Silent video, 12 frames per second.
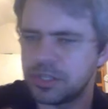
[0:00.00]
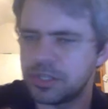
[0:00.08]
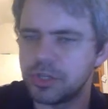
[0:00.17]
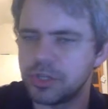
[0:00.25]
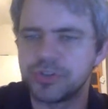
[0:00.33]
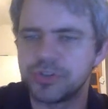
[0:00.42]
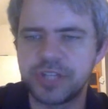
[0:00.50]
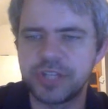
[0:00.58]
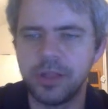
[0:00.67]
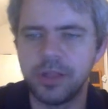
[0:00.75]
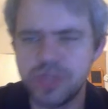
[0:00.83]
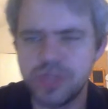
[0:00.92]
You're
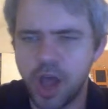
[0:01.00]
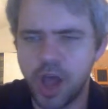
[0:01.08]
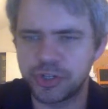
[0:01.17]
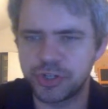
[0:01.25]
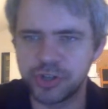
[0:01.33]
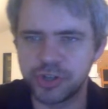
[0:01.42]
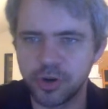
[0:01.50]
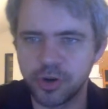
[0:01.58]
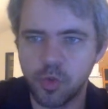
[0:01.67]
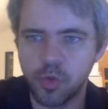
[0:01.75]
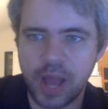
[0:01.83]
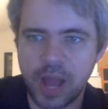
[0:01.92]
still not sure
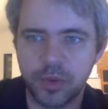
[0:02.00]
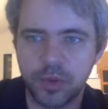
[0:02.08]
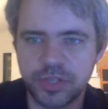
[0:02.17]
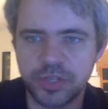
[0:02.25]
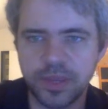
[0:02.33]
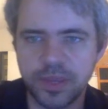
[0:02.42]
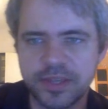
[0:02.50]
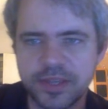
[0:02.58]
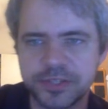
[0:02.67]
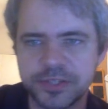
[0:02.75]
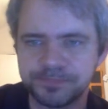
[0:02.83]
why we're doing this.